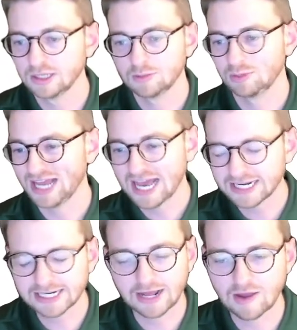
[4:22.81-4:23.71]
But adding
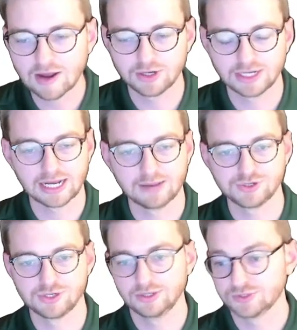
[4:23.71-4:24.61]
an online booking
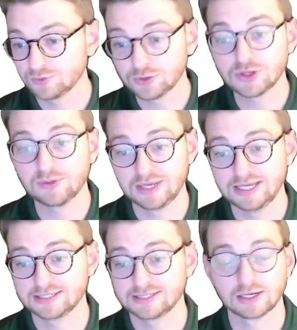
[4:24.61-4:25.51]
option is really the
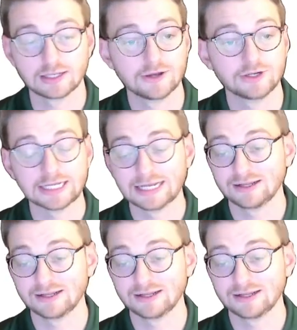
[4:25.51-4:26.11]
piece that allows you to get